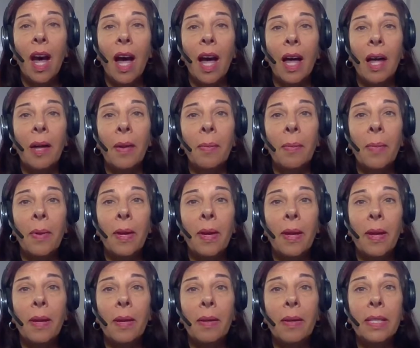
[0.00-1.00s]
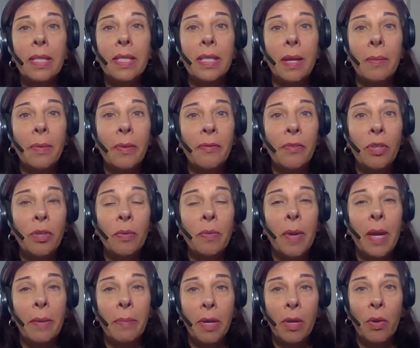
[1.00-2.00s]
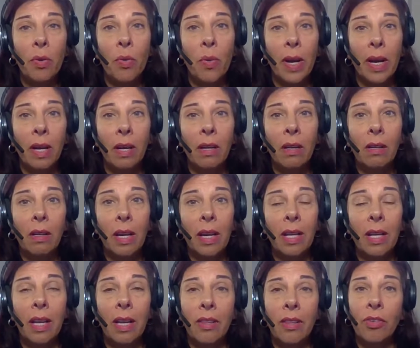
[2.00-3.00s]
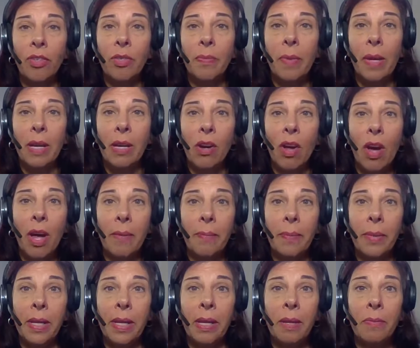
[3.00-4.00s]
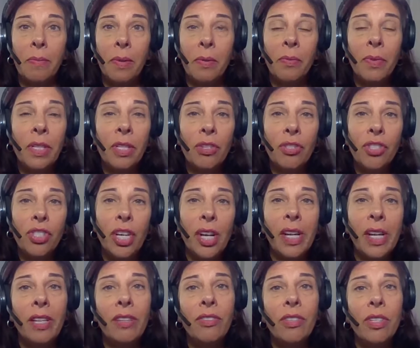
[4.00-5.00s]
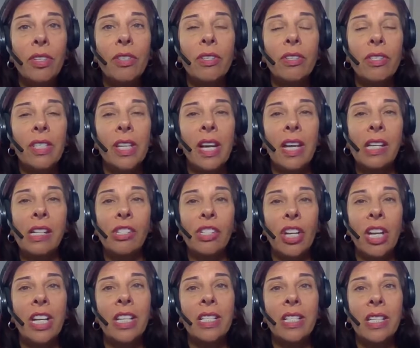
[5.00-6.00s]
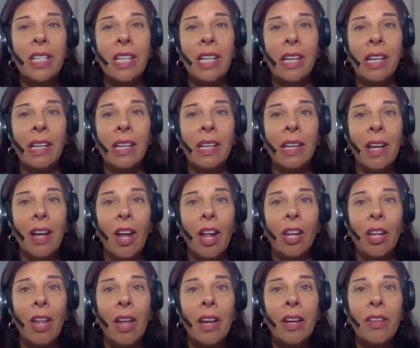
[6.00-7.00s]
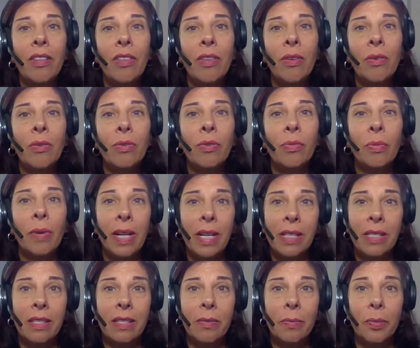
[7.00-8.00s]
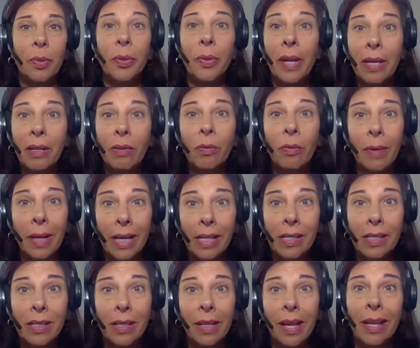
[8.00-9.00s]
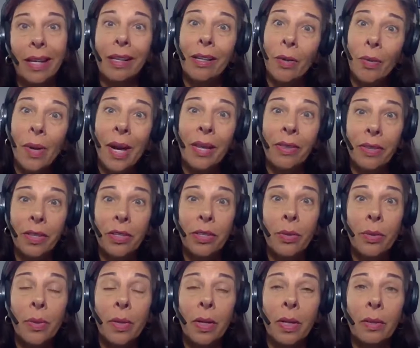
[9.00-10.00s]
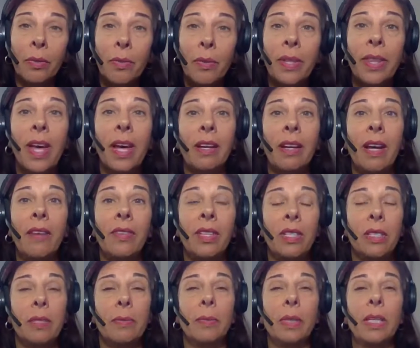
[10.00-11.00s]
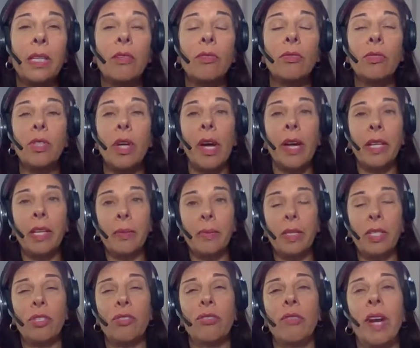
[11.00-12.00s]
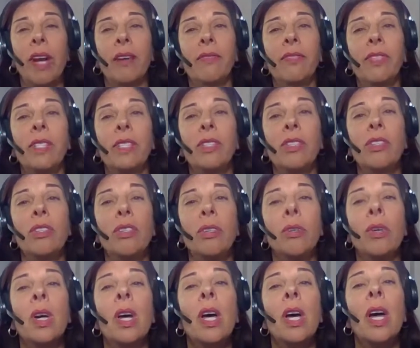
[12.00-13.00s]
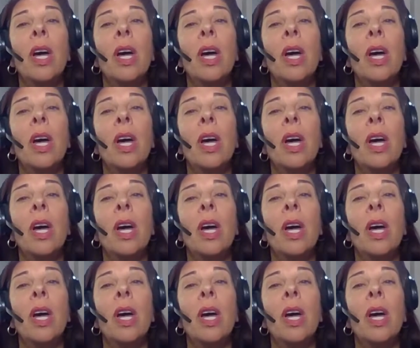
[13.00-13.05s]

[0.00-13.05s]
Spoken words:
Um, some of you may be aware and others may not be, but when your child turns age 18, a lot of those rights, parental rights, kind of go out the door without having some legal documents drafted to